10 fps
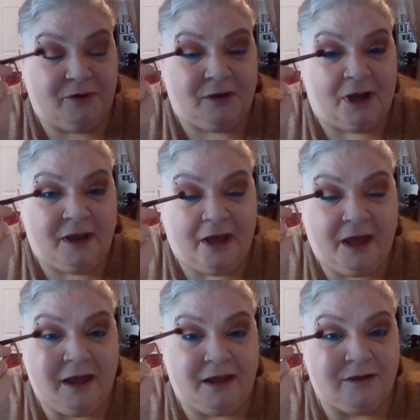They're like,
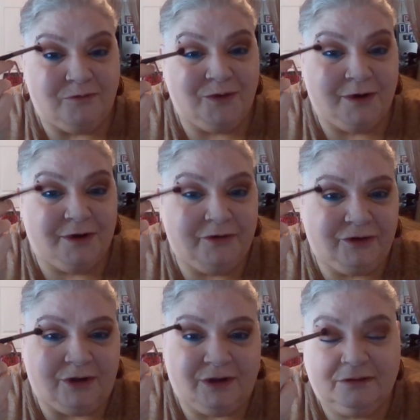hey, where is
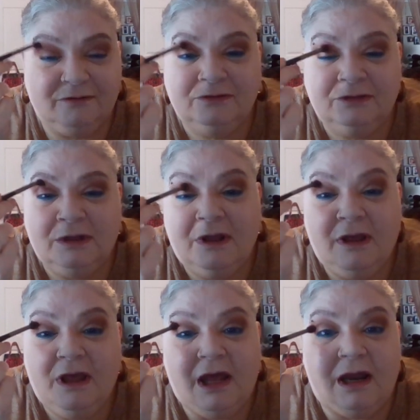she?
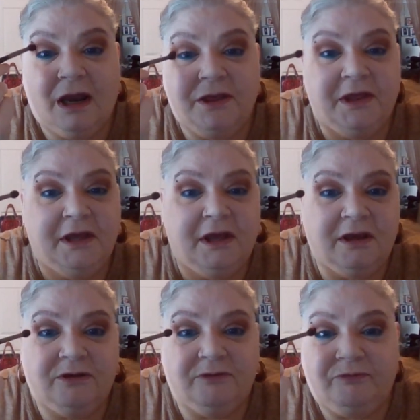And I think
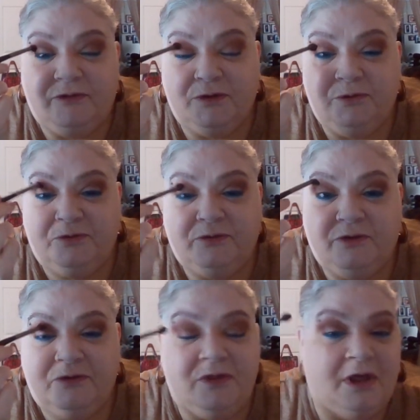it
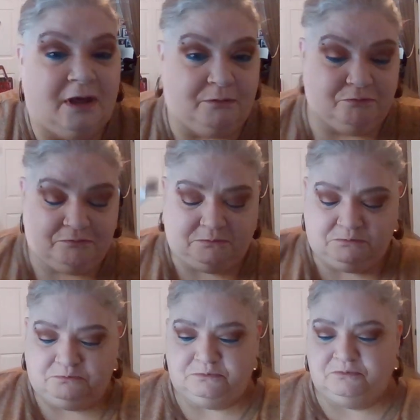confused them.
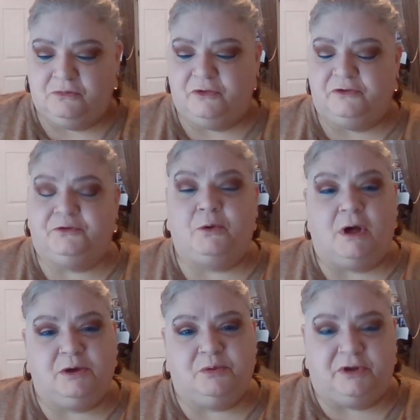So
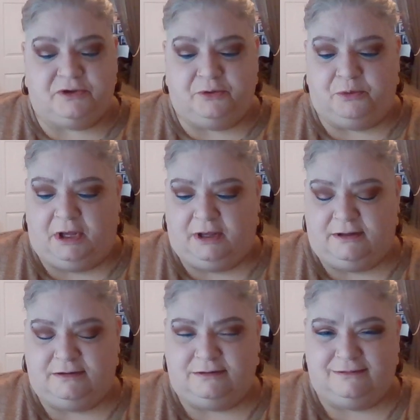I quit doing
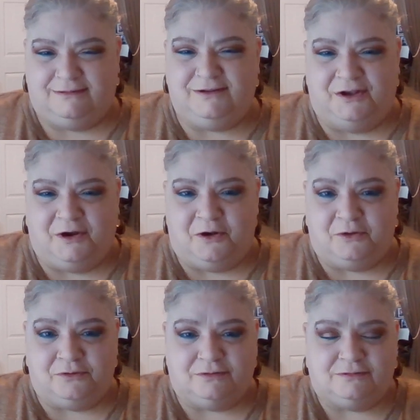it, you
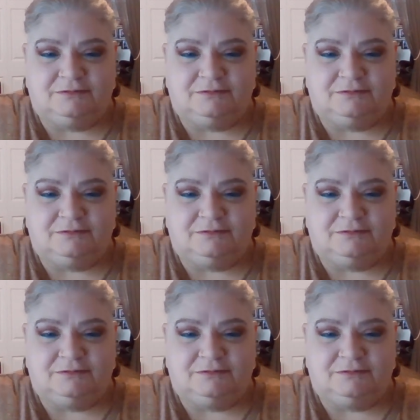know.